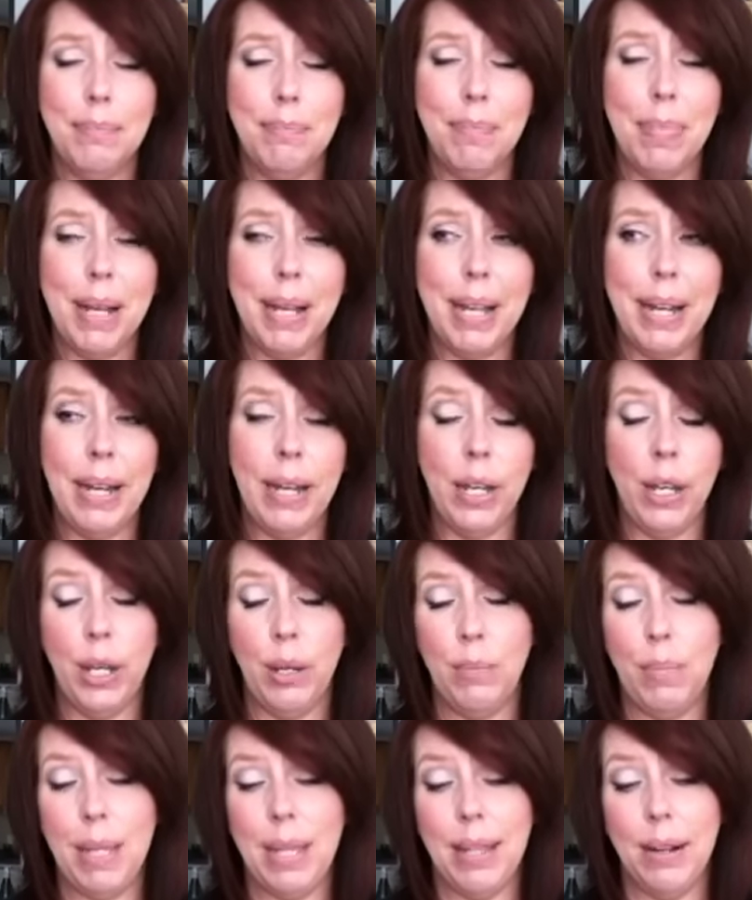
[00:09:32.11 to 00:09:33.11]
but it
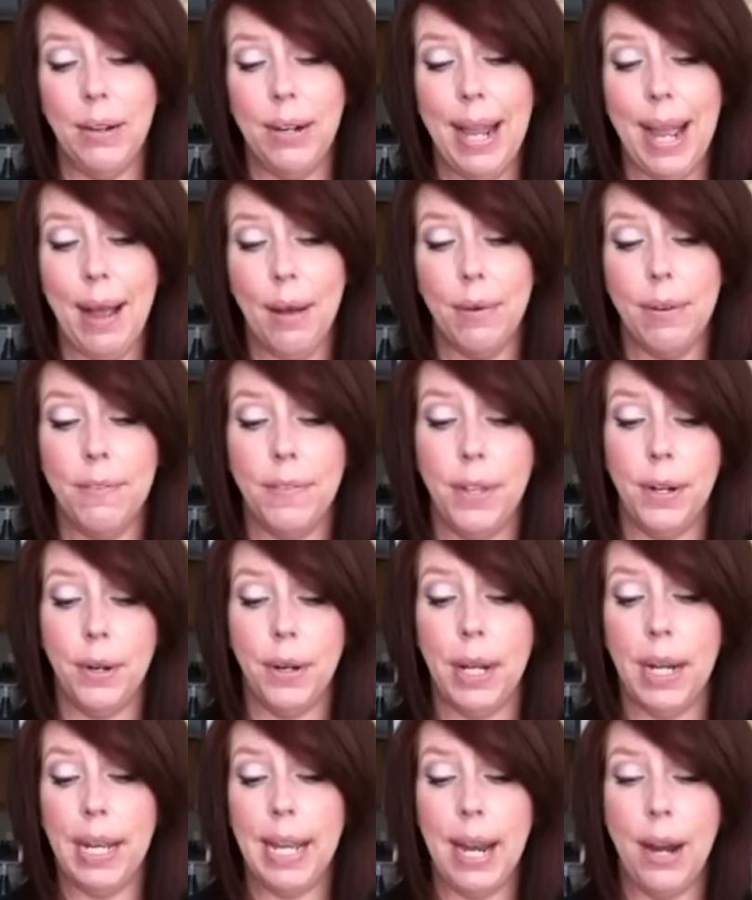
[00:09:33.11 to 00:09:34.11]
could be there now if they're
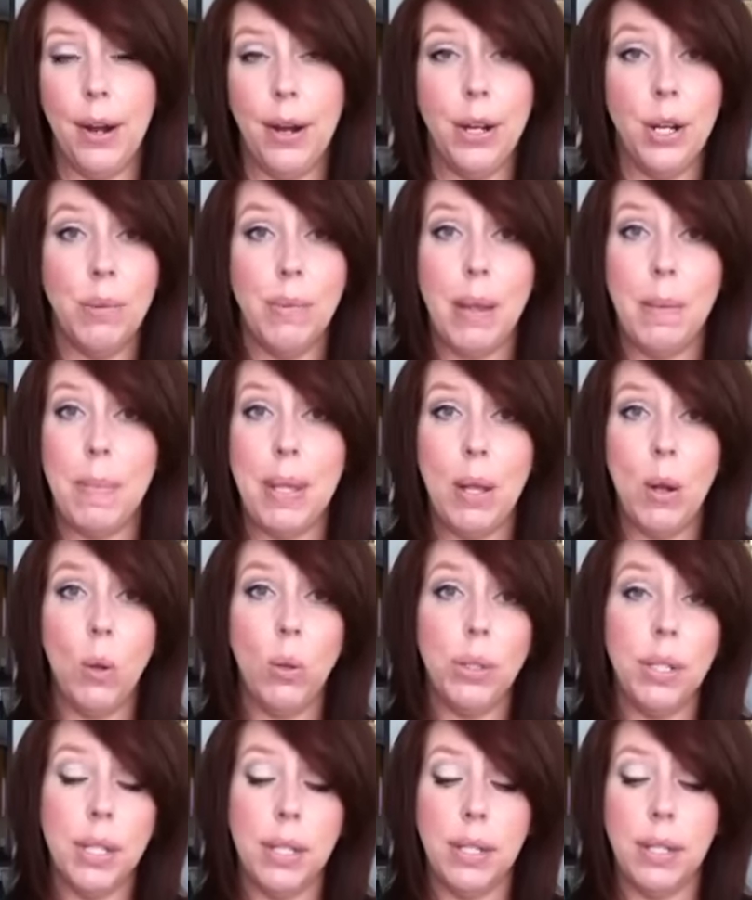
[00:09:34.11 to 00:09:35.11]
going to carry it, or maybe
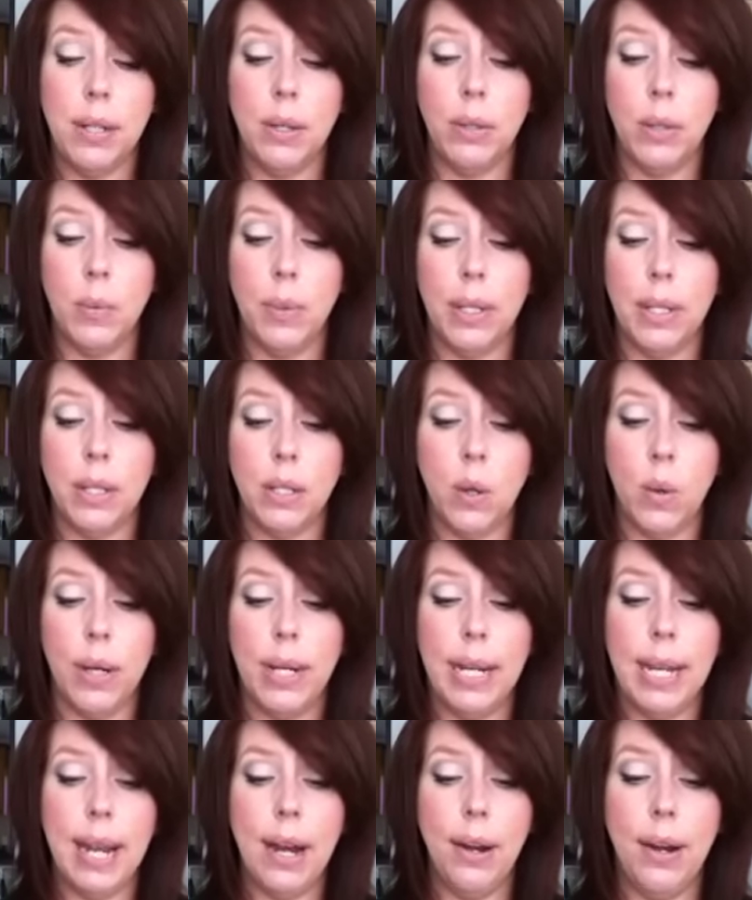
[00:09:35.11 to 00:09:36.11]
Ulta is the only one that's going
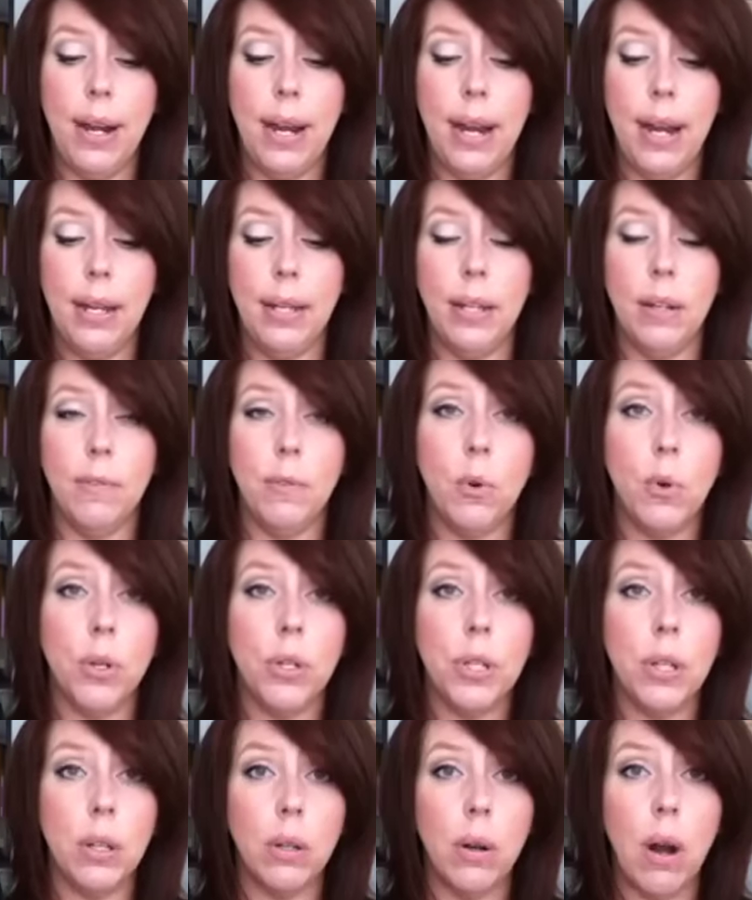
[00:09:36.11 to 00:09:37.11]
to carry it. And then, of
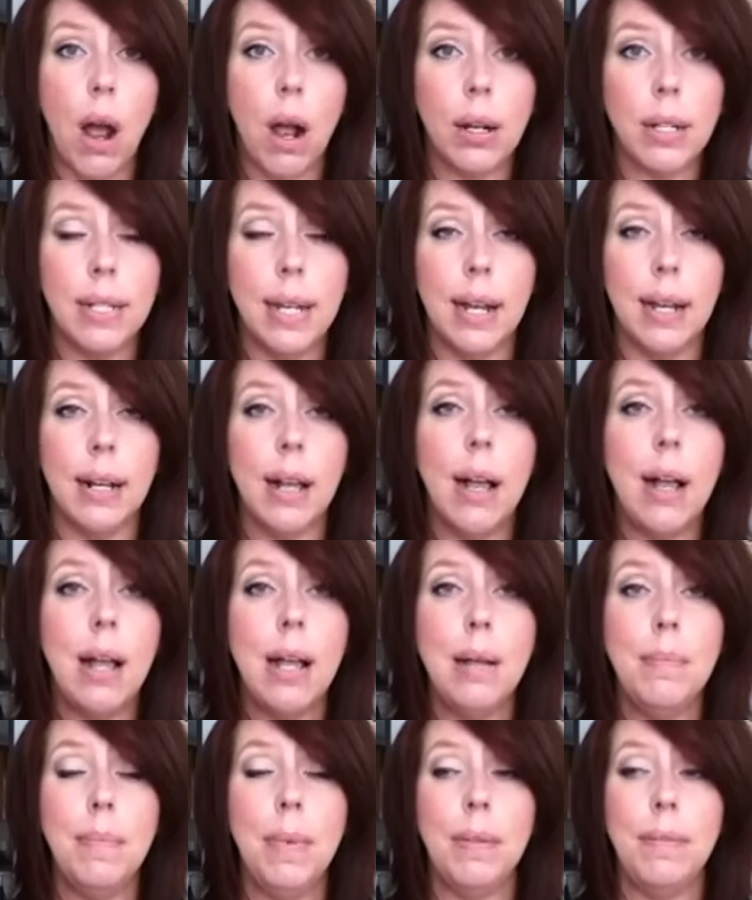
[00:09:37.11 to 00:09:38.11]
course,
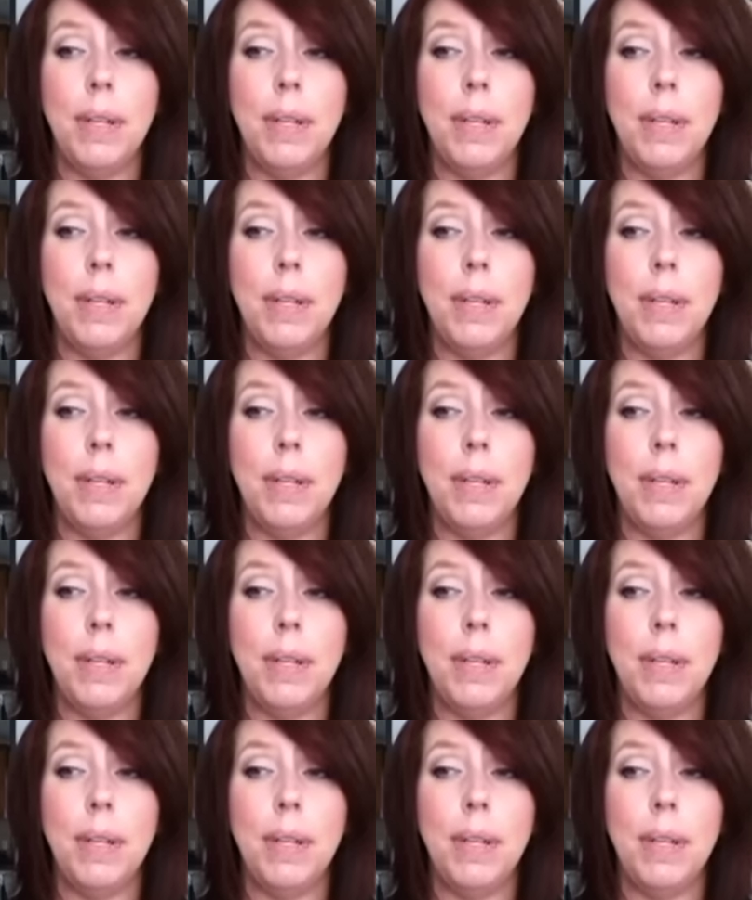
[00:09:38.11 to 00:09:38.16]
LORAC.com.